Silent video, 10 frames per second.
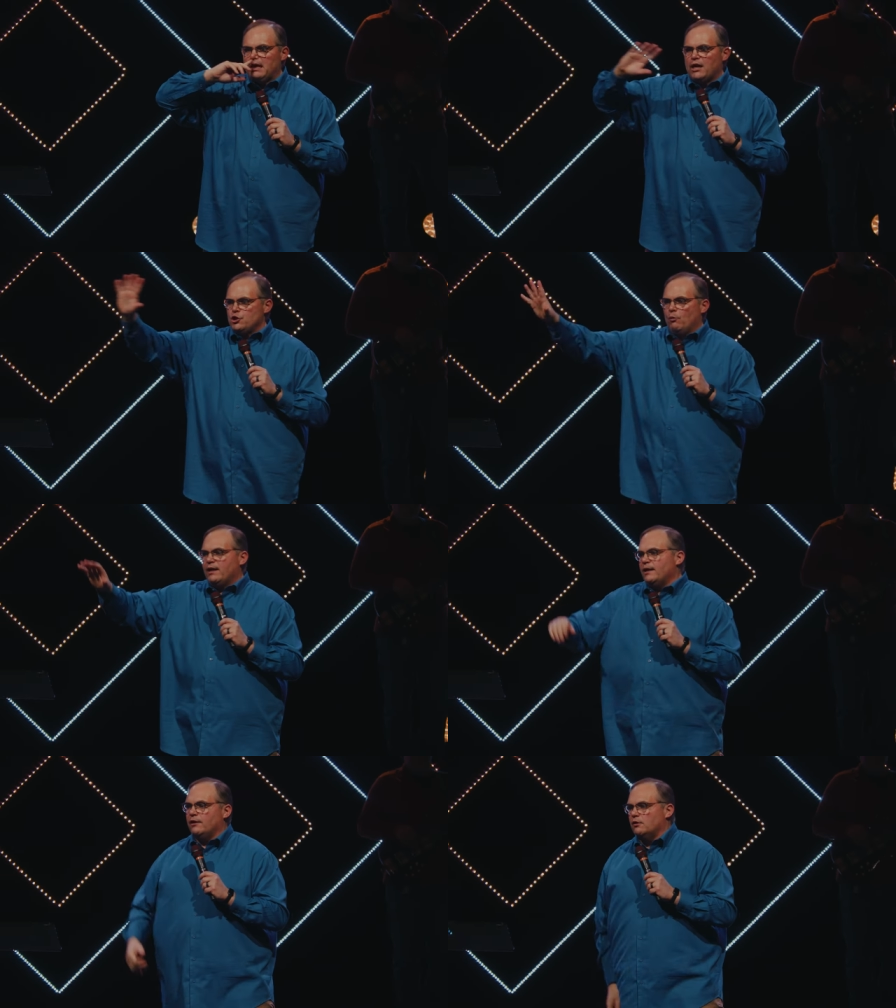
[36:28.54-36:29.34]
No one
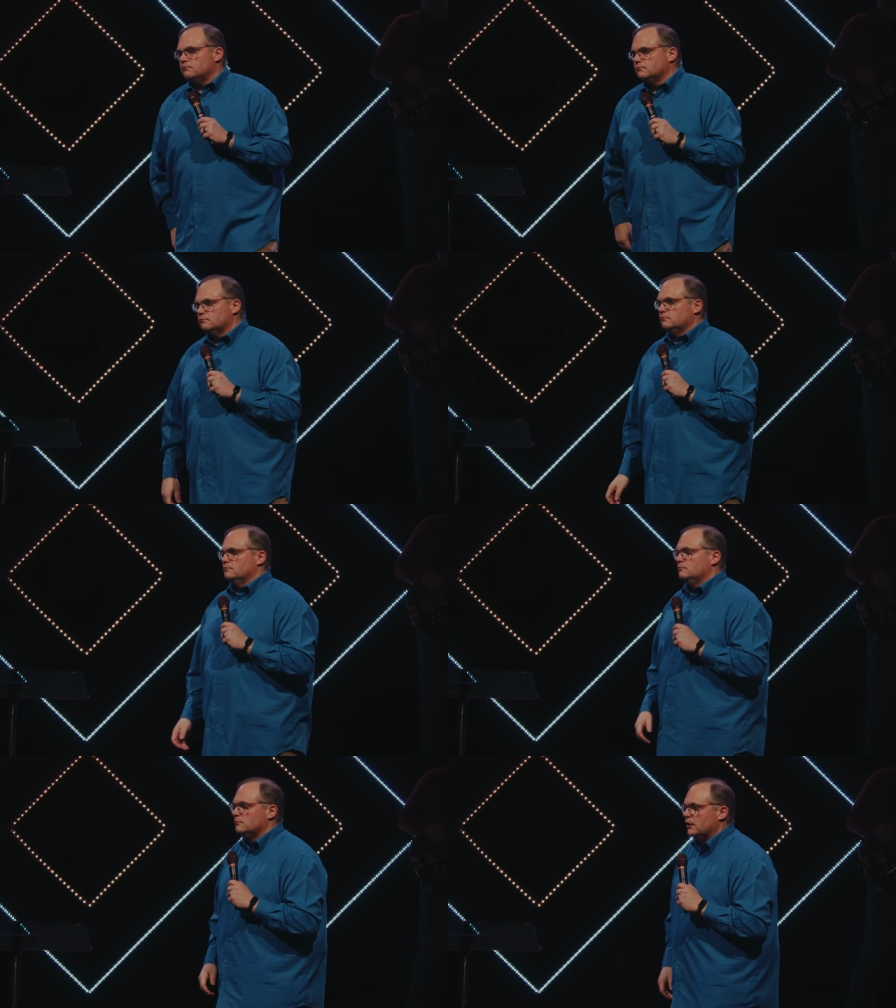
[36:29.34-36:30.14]
can hear him.
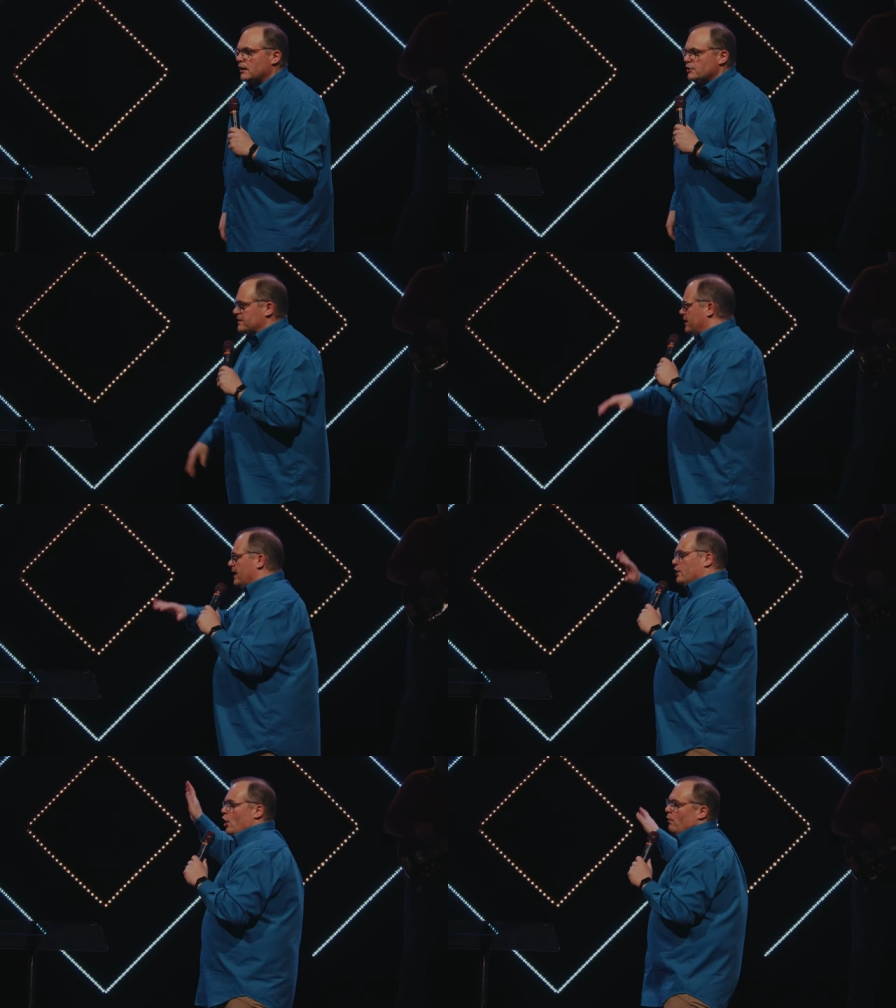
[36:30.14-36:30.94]
Does it
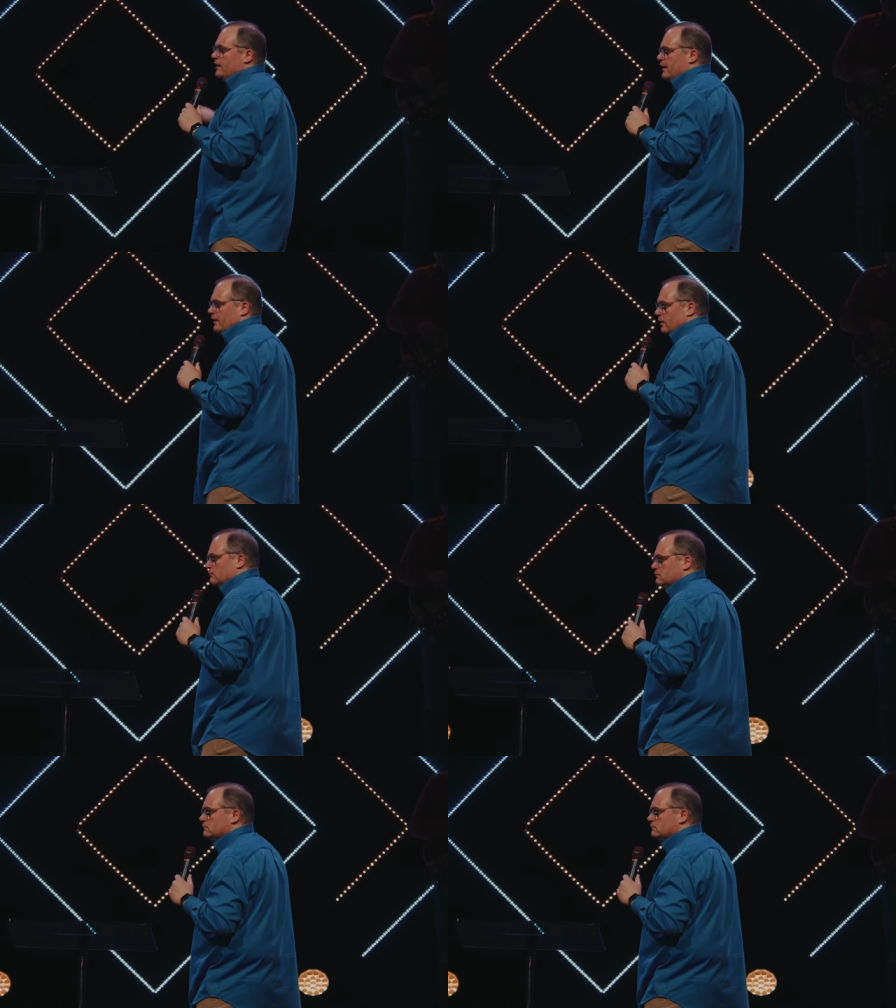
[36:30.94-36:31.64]
again, no one can hear him.